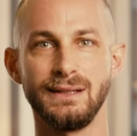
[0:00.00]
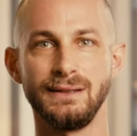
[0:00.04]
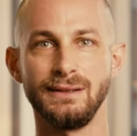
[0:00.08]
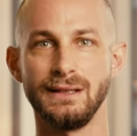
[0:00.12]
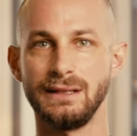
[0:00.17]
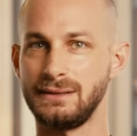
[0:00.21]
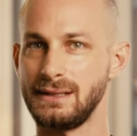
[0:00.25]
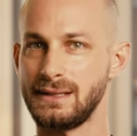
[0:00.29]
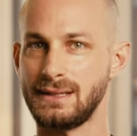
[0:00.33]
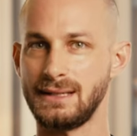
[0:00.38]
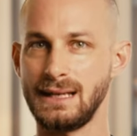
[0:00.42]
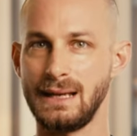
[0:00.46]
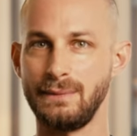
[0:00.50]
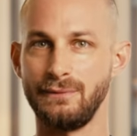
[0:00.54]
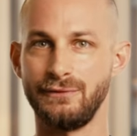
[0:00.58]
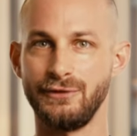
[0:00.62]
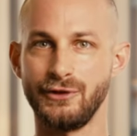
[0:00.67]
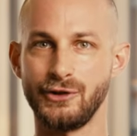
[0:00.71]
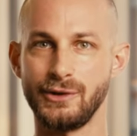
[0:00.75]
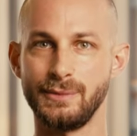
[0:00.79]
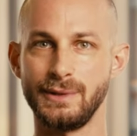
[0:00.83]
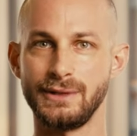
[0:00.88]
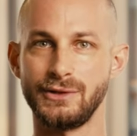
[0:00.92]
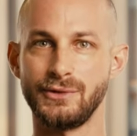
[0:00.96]
not the same
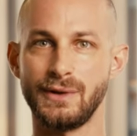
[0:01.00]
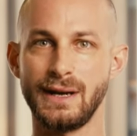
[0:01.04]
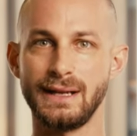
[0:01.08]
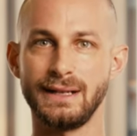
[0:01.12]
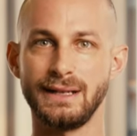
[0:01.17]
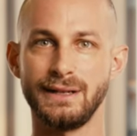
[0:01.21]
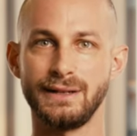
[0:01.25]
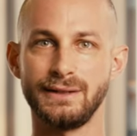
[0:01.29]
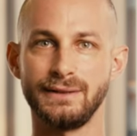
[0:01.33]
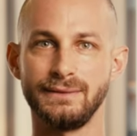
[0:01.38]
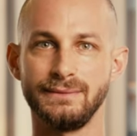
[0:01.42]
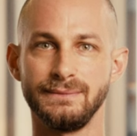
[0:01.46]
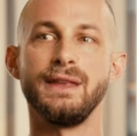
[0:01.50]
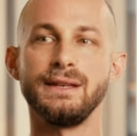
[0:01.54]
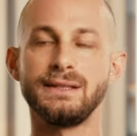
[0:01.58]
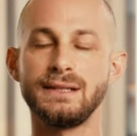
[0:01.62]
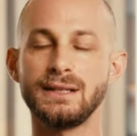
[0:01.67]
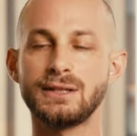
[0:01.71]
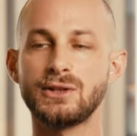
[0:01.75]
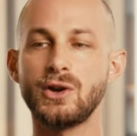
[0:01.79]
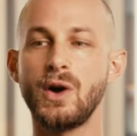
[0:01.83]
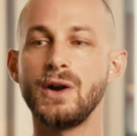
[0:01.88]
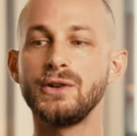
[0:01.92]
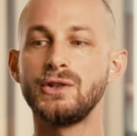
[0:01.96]
format right here. This
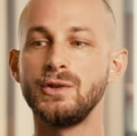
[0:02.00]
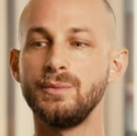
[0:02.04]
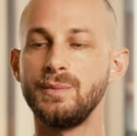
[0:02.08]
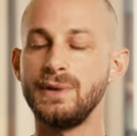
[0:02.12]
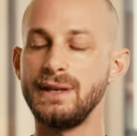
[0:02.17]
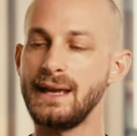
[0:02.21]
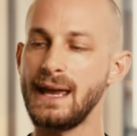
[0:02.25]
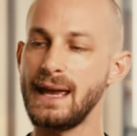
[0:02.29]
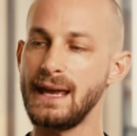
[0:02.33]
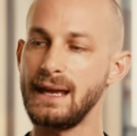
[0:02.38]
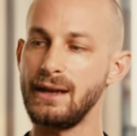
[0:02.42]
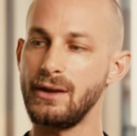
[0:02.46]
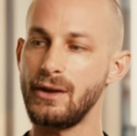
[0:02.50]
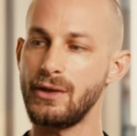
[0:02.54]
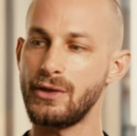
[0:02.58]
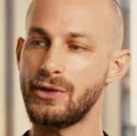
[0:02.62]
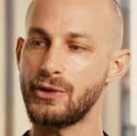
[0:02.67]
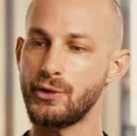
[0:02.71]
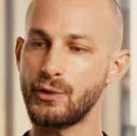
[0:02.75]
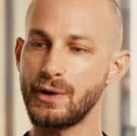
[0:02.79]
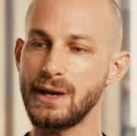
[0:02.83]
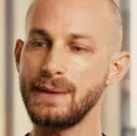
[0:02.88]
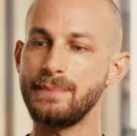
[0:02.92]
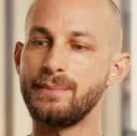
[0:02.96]
is going to be a
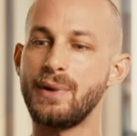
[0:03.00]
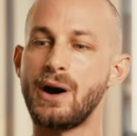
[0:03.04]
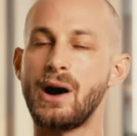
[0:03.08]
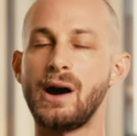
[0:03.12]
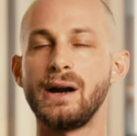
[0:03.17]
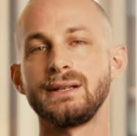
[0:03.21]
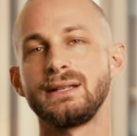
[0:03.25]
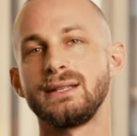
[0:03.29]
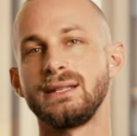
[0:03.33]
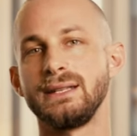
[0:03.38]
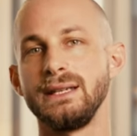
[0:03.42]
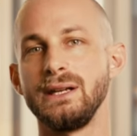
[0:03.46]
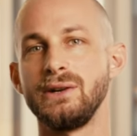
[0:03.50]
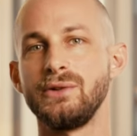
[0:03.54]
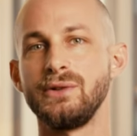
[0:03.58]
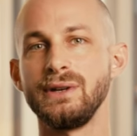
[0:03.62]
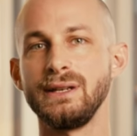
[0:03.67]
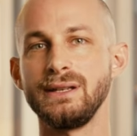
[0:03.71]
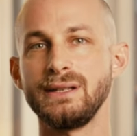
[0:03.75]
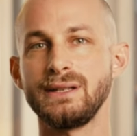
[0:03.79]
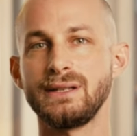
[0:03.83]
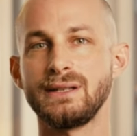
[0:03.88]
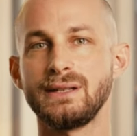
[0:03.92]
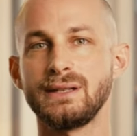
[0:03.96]
three-part
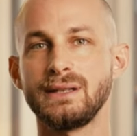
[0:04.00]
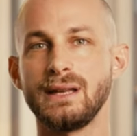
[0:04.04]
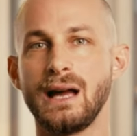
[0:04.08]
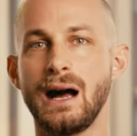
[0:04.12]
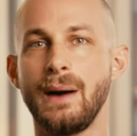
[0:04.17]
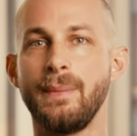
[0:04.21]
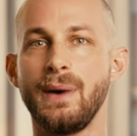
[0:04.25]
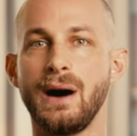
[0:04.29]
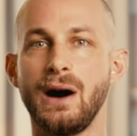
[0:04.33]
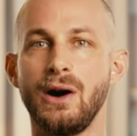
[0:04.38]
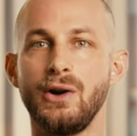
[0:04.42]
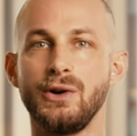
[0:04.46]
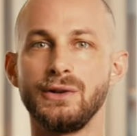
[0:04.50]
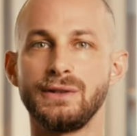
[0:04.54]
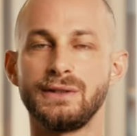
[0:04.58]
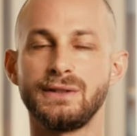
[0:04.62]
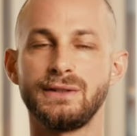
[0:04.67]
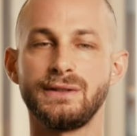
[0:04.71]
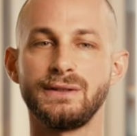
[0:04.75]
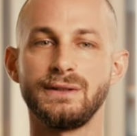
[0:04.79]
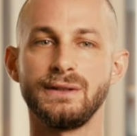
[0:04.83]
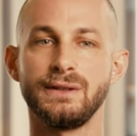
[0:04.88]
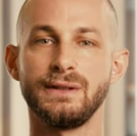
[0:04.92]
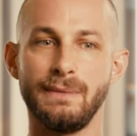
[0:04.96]
series
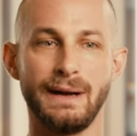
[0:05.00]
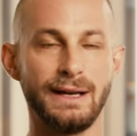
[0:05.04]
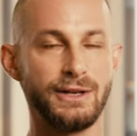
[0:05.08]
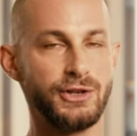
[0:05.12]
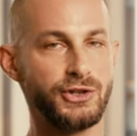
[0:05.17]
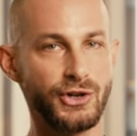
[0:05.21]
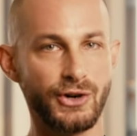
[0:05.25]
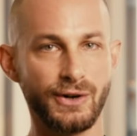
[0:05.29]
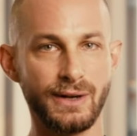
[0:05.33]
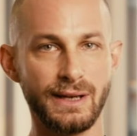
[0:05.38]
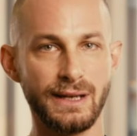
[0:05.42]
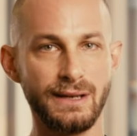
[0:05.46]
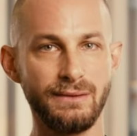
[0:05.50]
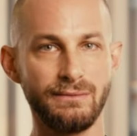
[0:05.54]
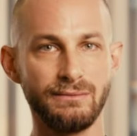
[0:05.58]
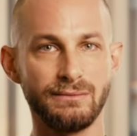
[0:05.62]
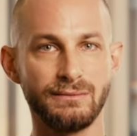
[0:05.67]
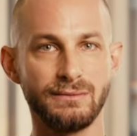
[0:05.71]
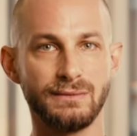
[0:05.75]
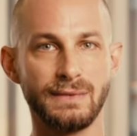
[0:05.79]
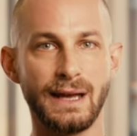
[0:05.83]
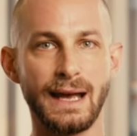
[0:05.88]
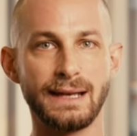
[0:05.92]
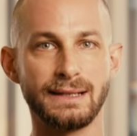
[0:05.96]
about my journey
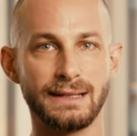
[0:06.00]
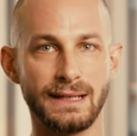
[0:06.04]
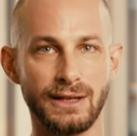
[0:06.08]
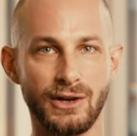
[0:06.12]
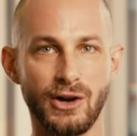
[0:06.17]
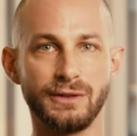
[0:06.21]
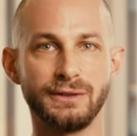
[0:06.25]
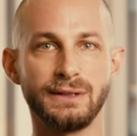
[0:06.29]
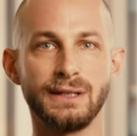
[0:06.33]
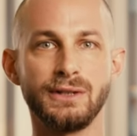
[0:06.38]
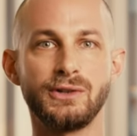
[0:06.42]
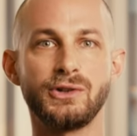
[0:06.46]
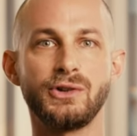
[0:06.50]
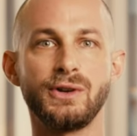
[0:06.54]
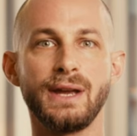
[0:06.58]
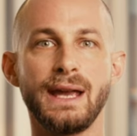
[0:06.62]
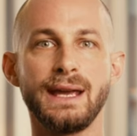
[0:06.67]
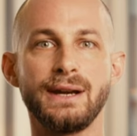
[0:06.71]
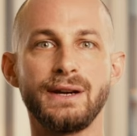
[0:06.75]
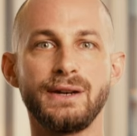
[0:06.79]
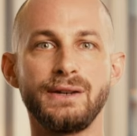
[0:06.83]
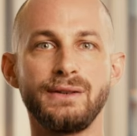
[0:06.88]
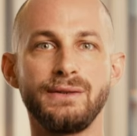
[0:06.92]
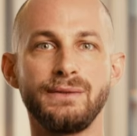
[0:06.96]
as a content
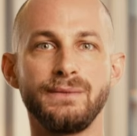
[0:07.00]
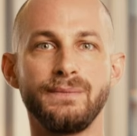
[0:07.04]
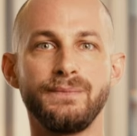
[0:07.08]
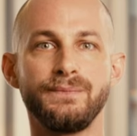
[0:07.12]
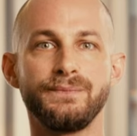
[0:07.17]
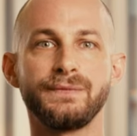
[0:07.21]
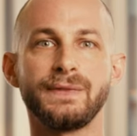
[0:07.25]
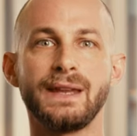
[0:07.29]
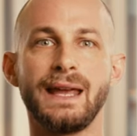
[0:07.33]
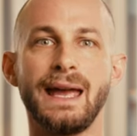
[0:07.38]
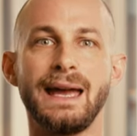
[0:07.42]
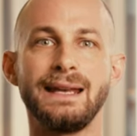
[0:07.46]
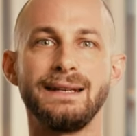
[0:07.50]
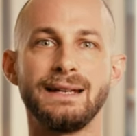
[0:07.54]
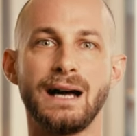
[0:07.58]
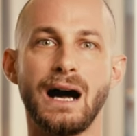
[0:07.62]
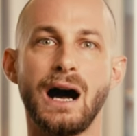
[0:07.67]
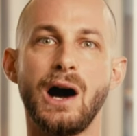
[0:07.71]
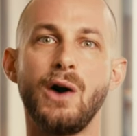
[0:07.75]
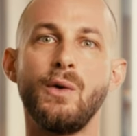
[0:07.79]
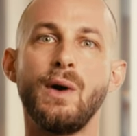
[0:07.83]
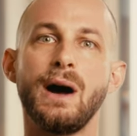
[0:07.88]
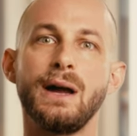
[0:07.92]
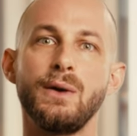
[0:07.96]
creator and
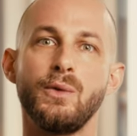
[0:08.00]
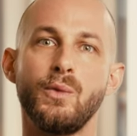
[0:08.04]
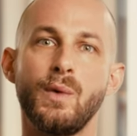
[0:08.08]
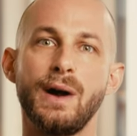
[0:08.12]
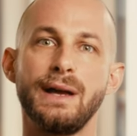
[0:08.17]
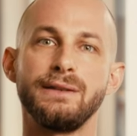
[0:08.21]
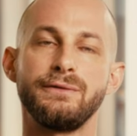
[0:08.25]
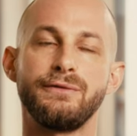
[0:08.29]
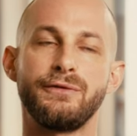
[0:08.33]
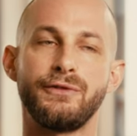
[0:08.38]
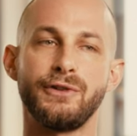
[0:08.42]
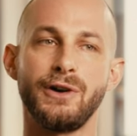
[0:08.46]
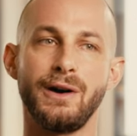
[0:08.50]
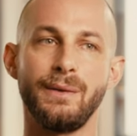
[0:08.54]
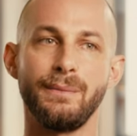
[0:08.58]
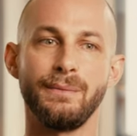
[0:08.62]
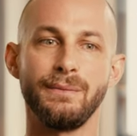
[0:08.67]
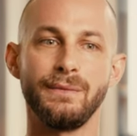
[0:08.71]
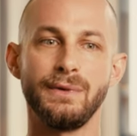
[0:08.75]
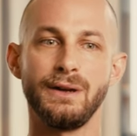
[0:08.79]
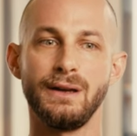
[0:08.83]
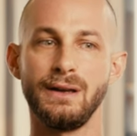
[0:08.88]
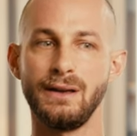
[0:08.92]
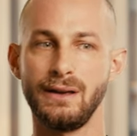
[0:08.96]
how I went
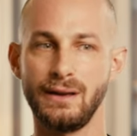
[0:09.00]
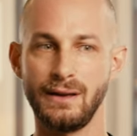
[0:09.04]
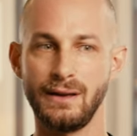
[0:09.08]
from